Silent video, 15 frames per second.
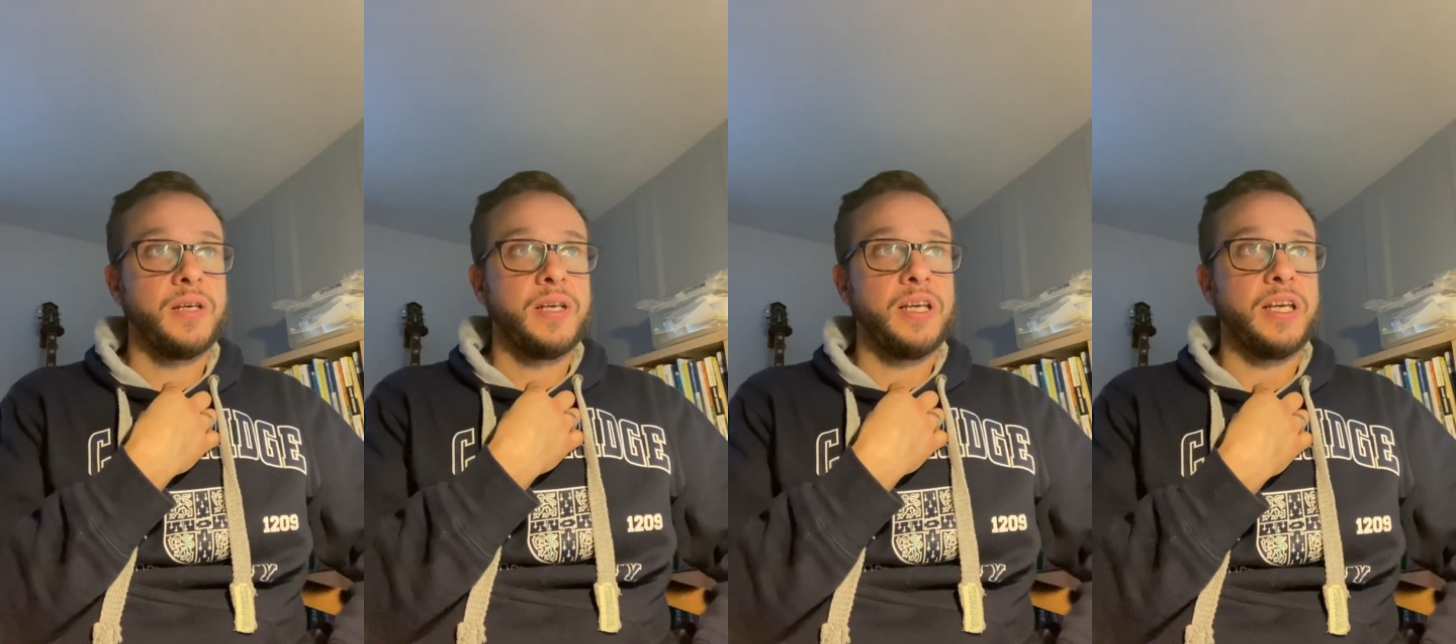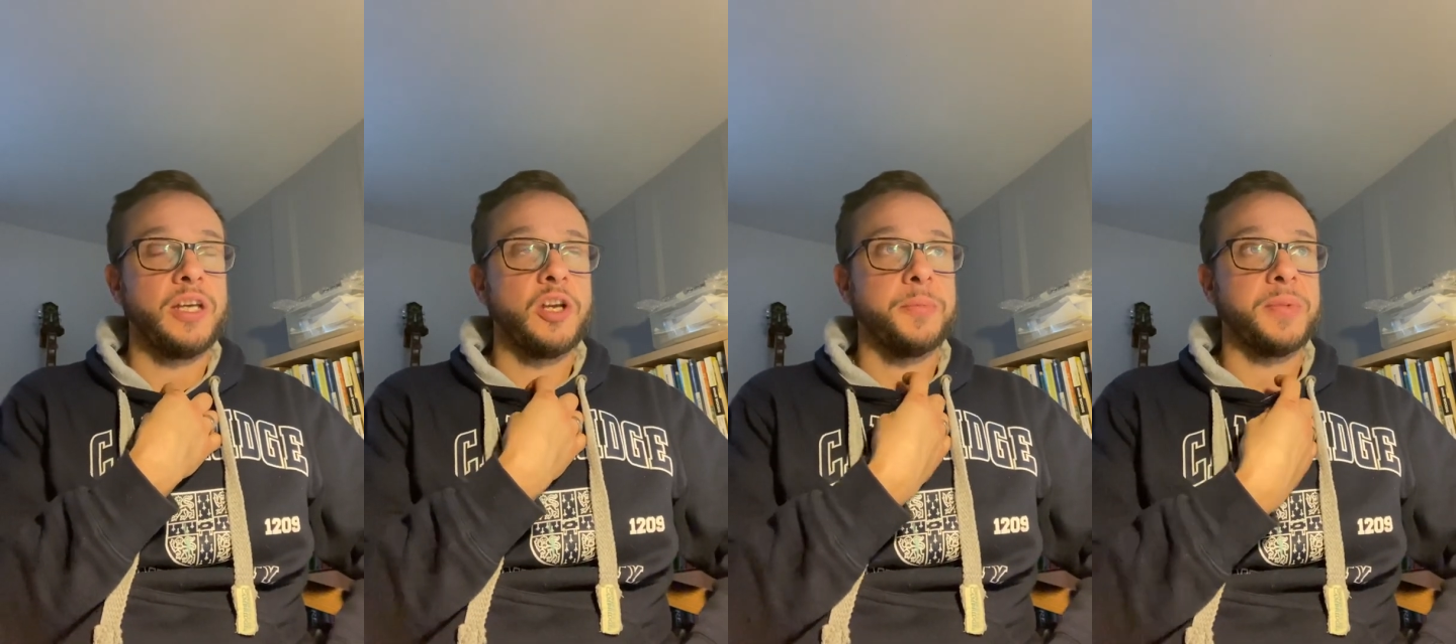
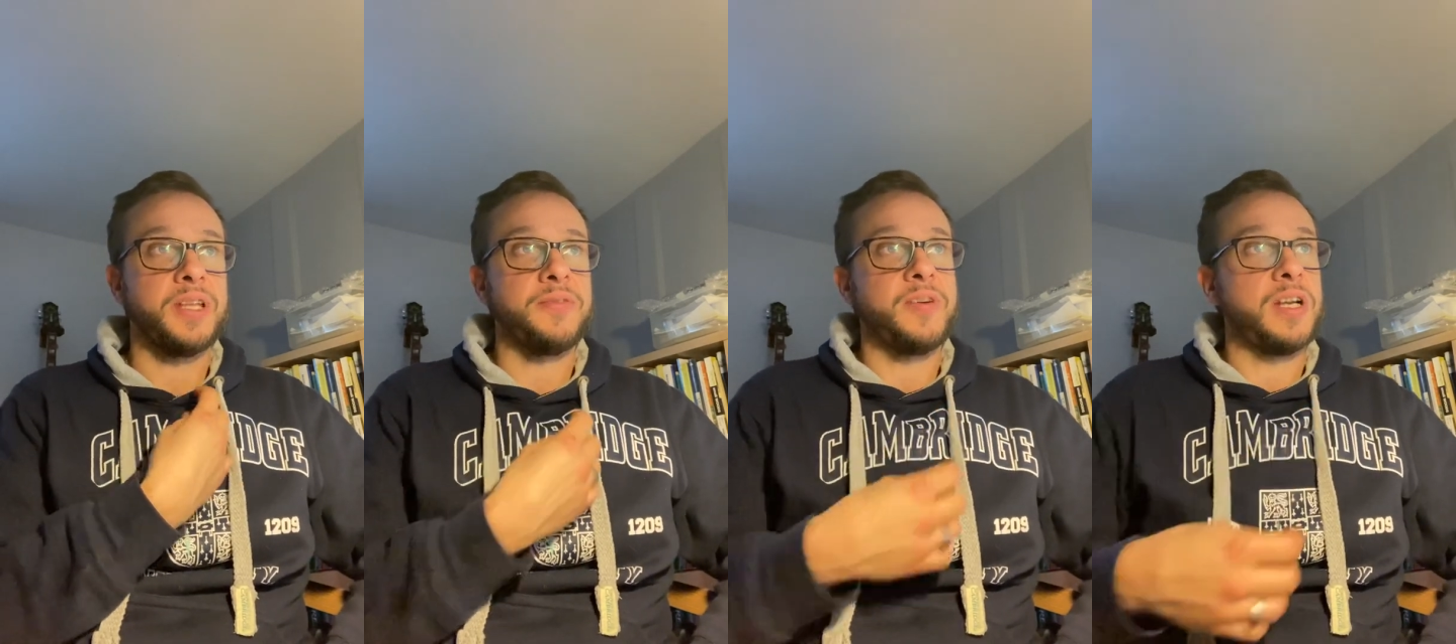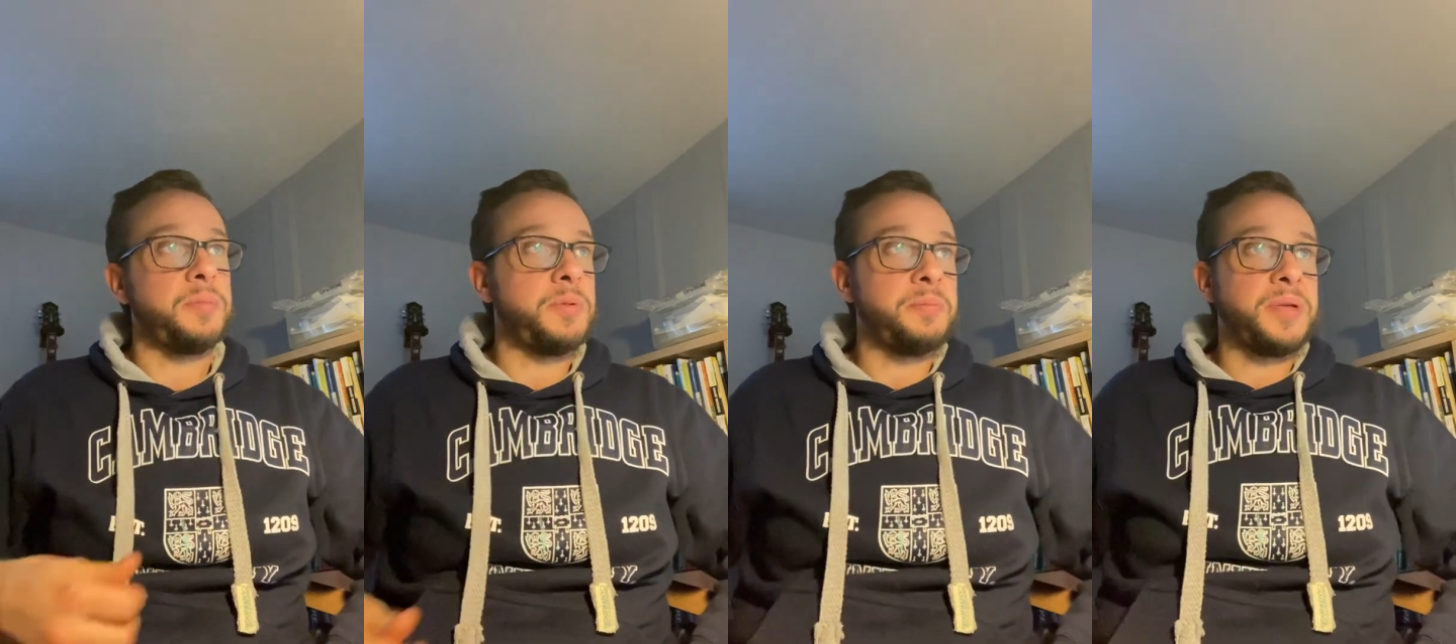economic
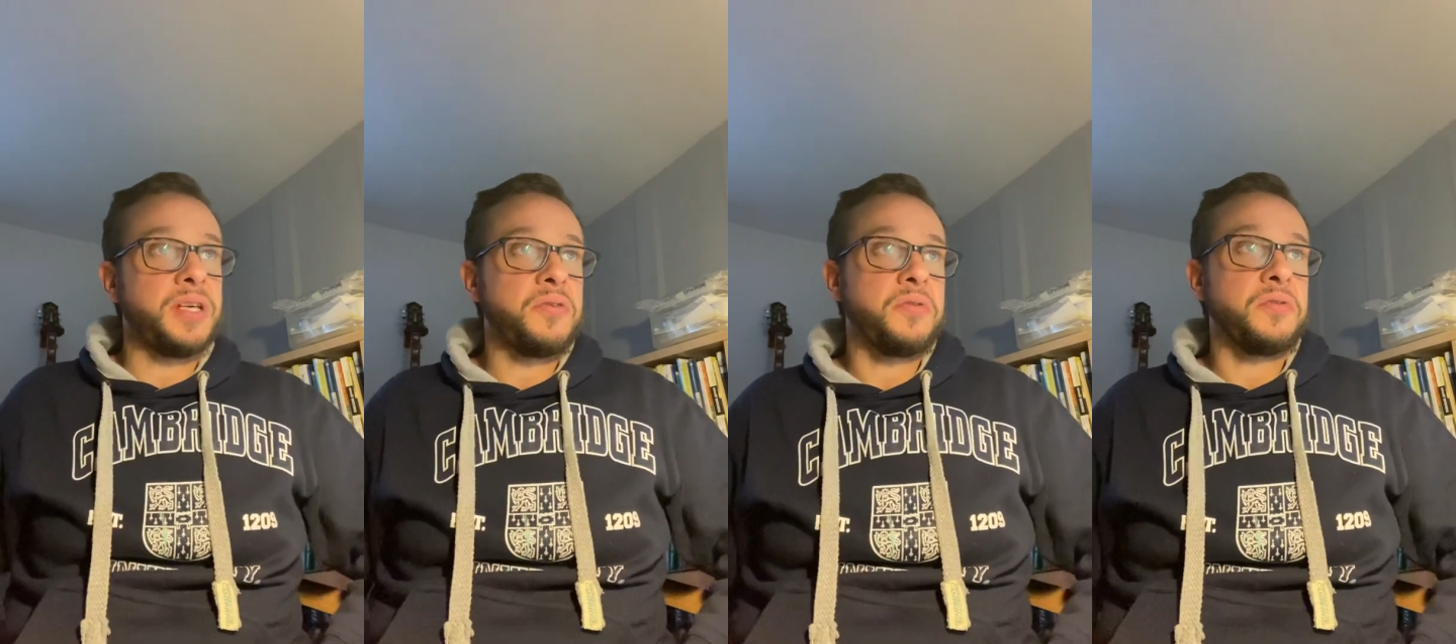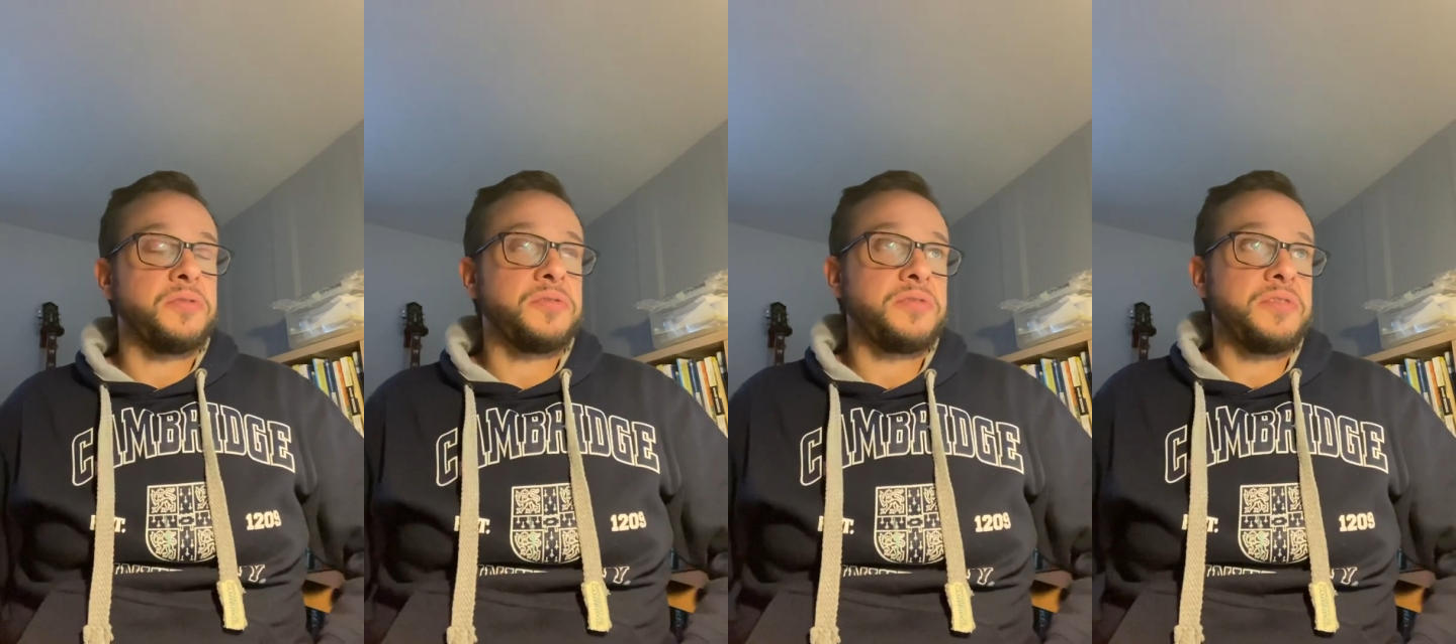development,
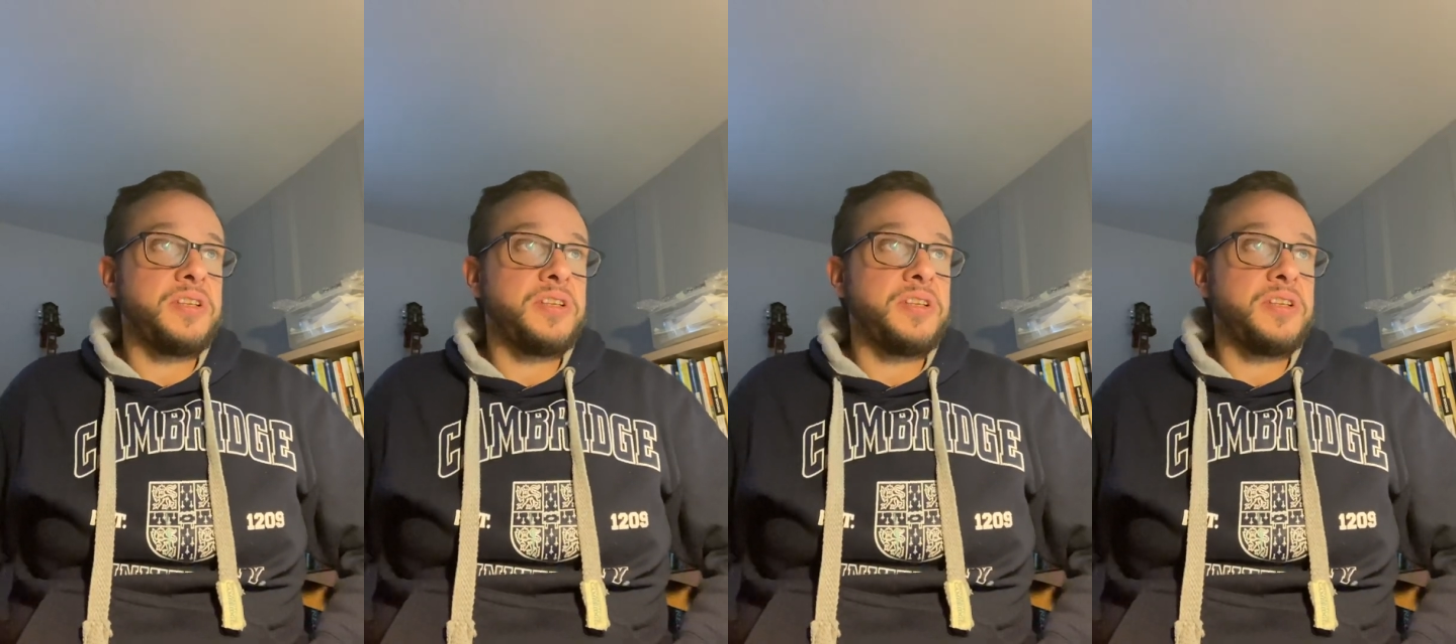because